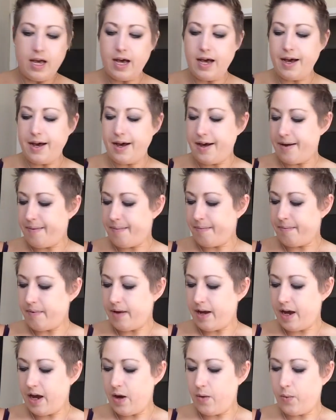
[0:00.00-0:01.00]
I
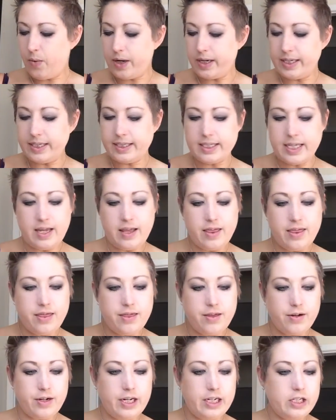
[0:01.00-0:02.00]
want to say
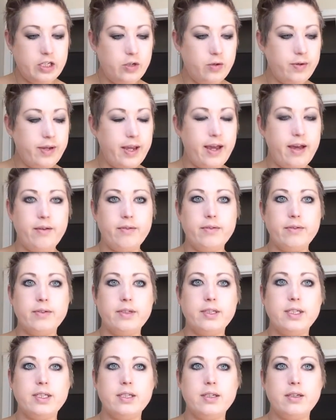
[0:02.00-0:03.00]
32
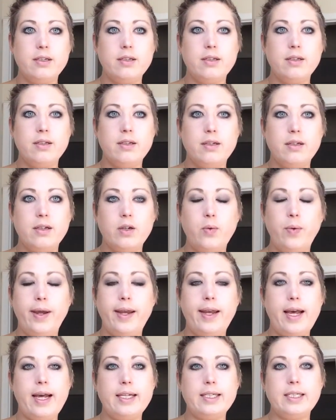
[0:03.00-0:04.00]
count
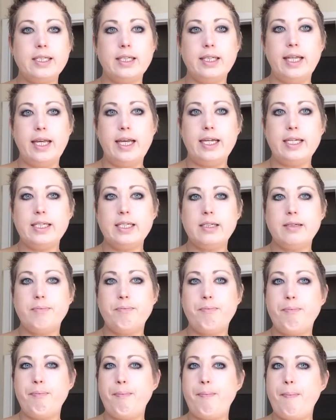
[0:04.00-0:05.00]
Queen Anne's lace,
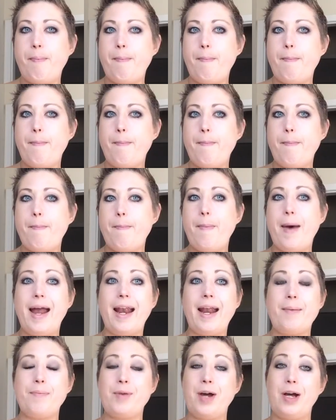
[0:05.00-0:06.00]

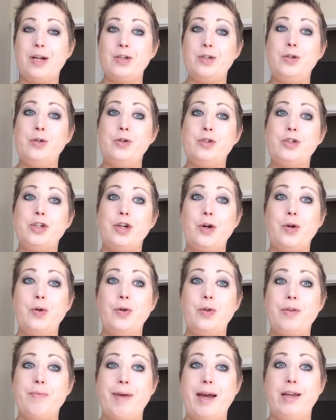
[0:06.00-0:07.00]
and I'm not too sure
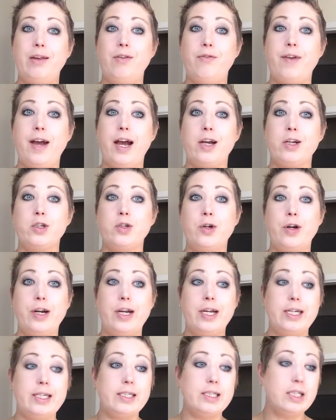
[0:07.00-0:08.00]
who the manufacturer
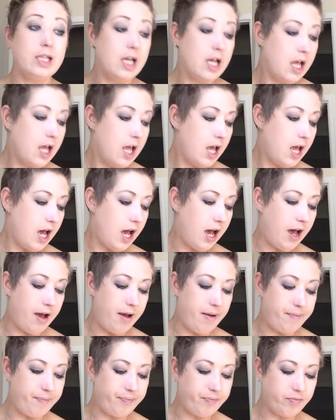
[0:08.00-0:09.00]
is,
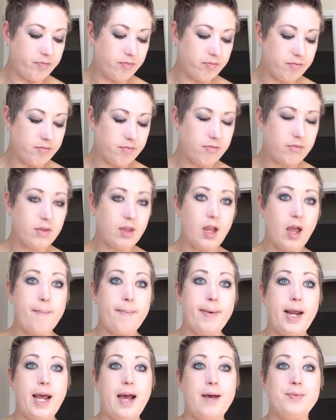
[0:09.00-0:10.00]

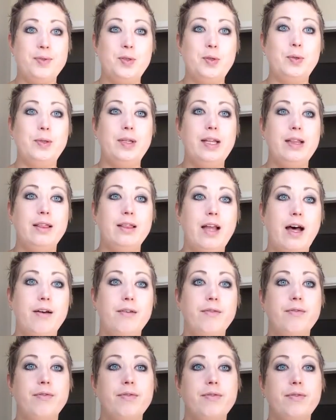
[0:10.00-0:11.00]
but I absolutely
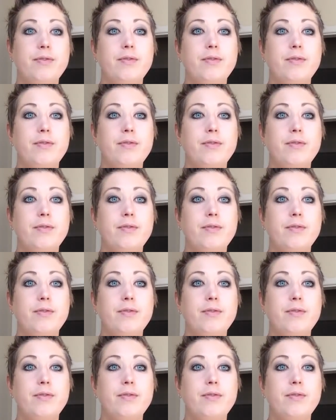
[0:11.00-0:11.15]
love